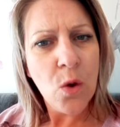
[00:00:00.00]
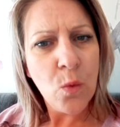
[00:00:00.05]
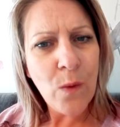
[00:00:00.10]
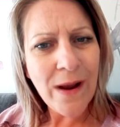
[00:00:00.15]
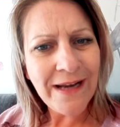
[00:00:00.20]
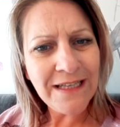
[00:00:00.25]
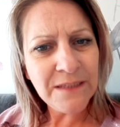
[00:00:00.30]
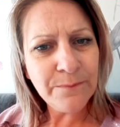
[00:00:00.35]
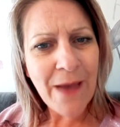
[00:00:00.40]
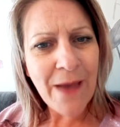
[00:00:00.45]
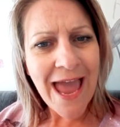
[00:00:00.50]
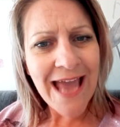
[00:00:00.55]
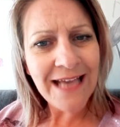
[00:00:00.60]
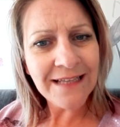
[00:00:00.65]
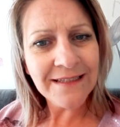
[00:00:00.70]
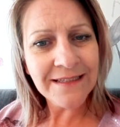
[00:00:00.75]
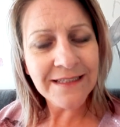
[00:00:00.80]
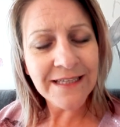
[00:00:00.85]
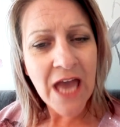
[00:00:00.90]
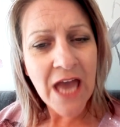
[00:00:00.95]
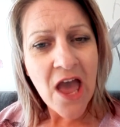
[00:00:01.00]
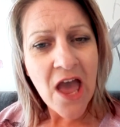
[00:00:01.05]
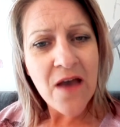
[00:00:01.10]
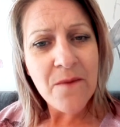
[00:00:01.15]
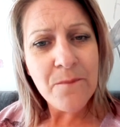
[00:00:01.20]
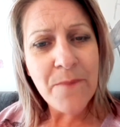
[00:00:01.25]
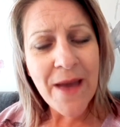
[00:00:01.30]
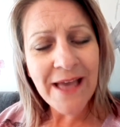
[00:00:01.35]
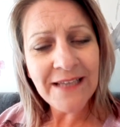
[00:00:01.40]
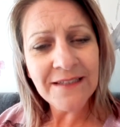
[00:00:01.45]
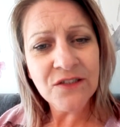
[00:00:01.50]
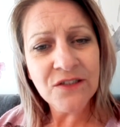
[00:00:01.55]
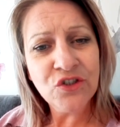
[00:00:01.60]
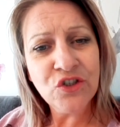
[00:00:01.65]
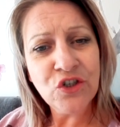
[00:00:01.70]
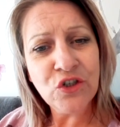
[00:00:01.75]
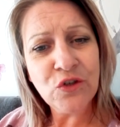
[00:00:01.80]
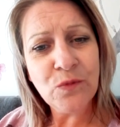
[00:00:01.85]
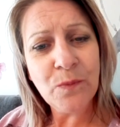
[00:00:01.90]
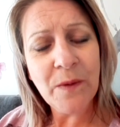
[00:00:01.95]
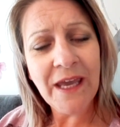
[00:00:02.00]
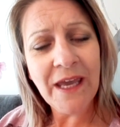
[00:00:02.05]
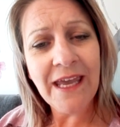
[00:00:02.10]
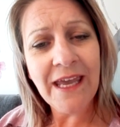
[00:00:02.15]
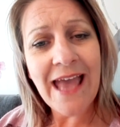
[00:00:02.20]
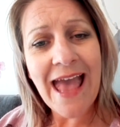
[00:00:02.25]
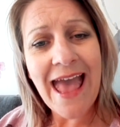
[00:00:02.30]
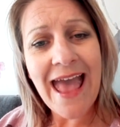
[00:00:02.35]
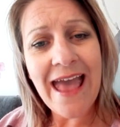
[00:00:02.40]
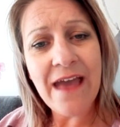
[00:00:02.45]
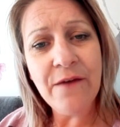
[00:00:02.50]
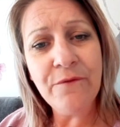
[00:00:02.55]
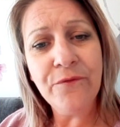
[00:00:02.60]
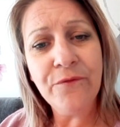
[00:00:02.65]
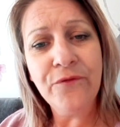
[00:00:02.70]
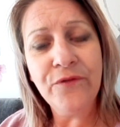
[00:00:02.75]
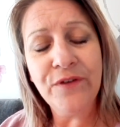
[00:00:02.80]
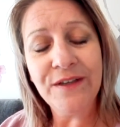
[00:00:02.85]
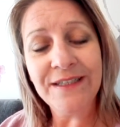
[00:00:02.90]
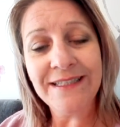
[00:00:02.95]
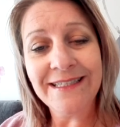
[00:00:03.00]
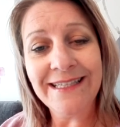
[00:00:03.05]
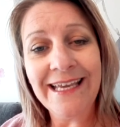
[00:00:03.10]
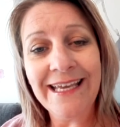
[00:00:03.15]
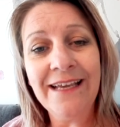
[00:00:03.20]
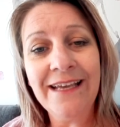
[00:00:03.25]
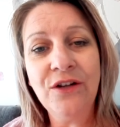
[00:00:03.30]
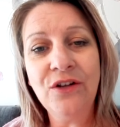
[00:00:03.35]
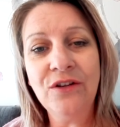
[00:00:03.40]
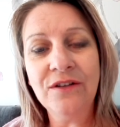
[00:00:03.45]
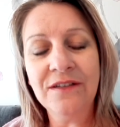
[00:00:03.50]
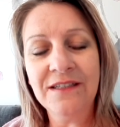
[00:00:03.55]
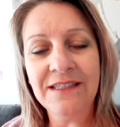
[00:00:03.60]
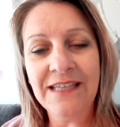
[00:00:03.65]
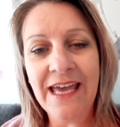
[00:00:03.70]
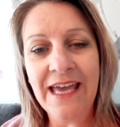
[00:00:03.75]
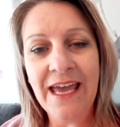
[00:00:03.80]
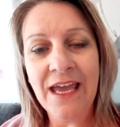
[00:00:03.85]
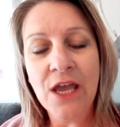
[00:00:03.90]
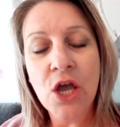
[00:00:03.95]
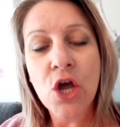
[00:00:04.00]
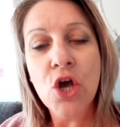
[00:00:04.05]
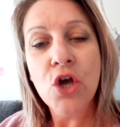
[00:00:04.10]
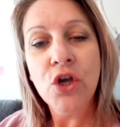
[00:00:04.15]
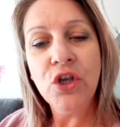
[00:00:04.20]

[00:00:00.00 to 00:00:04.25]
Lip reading: When's best? Best should be every single day.